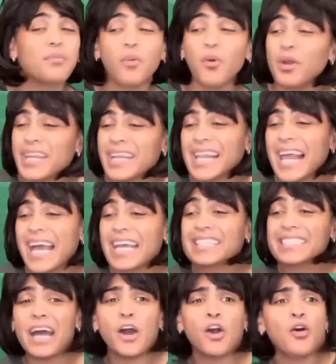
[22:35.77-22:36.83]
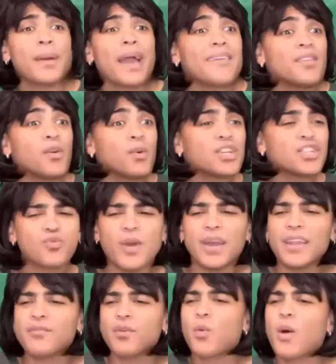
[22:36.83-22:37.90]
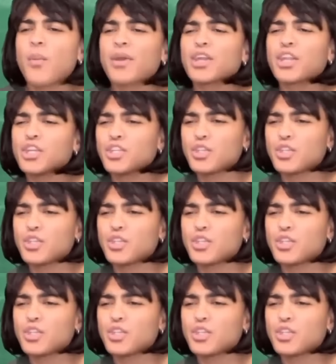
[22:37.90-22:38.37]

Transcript: Good morning, class. I hope everyone's ready for what we're